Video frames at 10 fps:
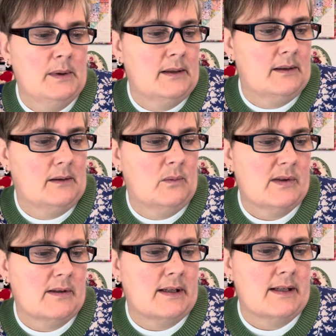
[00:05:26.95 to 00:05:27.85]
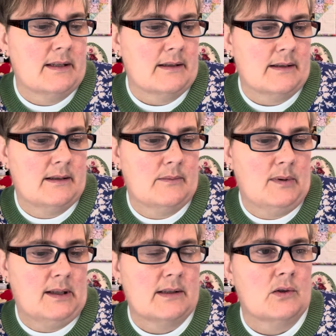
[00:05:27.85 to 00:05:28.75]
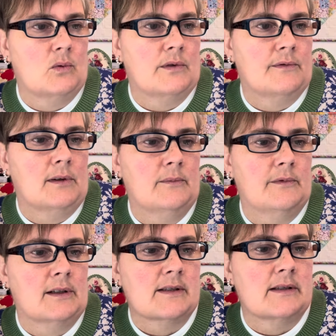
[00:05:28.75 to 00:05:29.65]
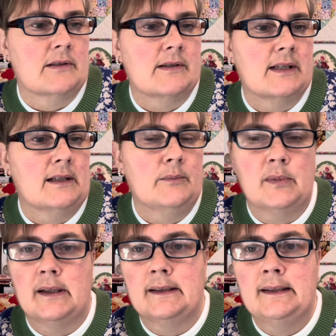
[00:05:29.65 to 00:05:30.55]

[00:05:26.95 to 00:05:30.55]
and it wasn't the easiest place to order from for us in New Zealand, but